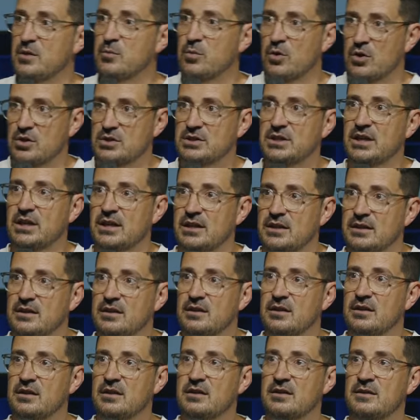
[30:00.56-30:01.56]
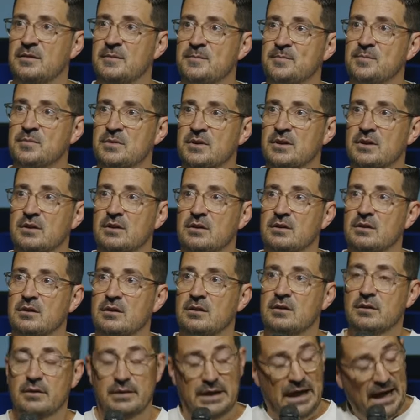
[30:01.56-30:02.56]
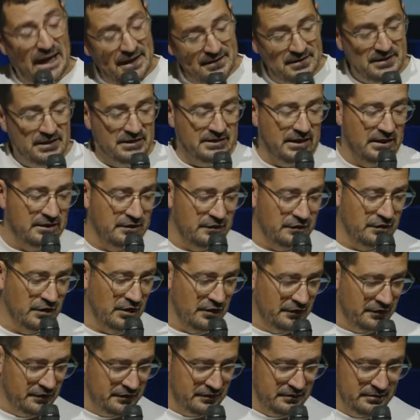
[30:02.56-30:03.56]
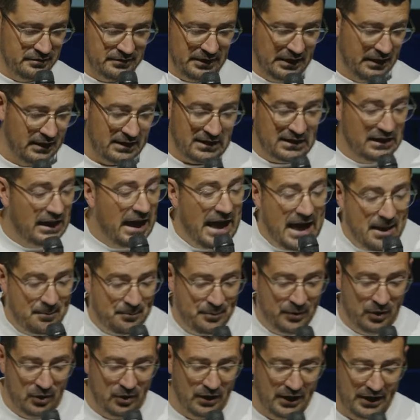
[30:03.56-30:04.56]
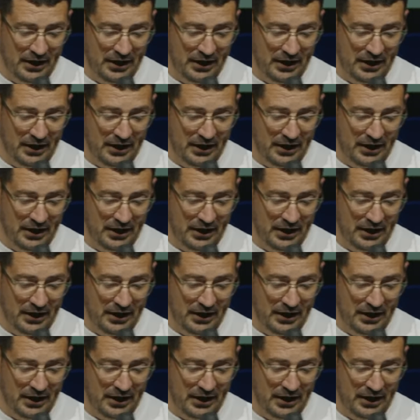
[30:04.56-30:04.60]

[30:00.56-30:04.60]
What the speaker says: walked in. I think that deserves a clap or